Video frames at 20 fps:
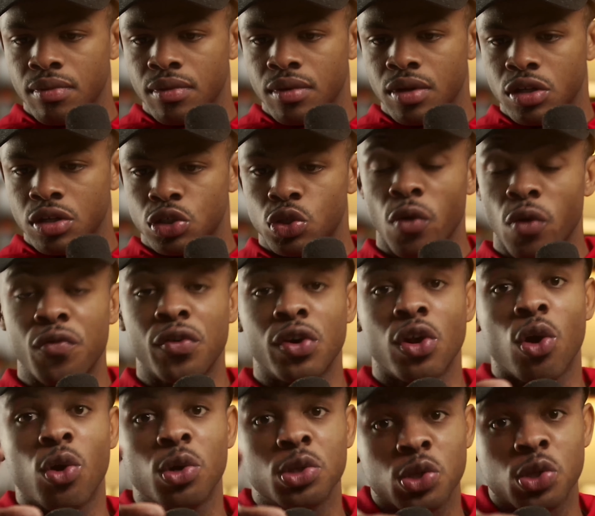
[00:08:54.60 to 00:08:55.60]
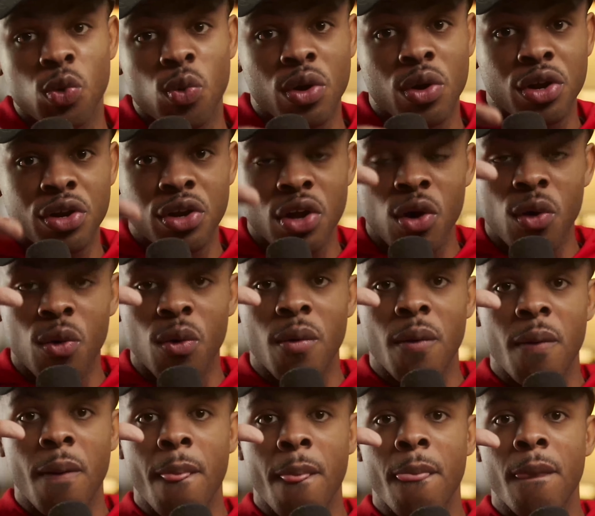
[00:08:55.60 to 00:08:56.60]
So for those who want to know
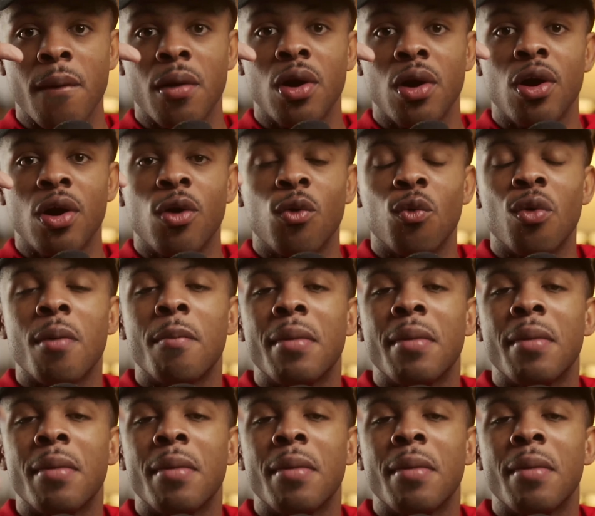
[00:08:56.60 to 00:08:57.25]
what